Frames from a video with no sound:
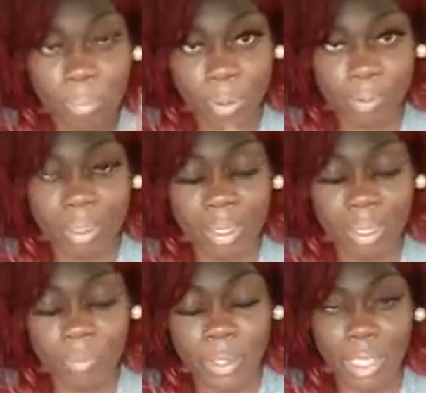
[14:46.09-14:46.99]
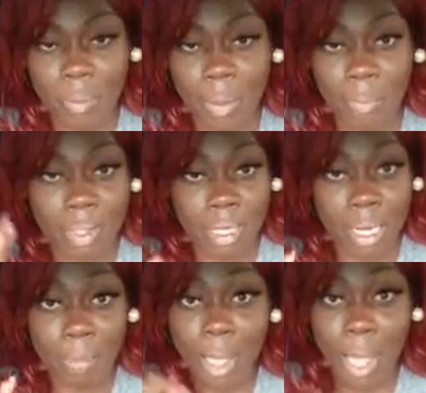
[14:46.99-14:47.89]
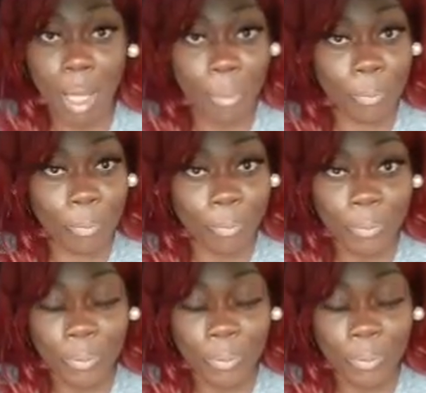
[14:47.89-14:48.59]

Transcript: Put them to the windshield wipers and I'm gone.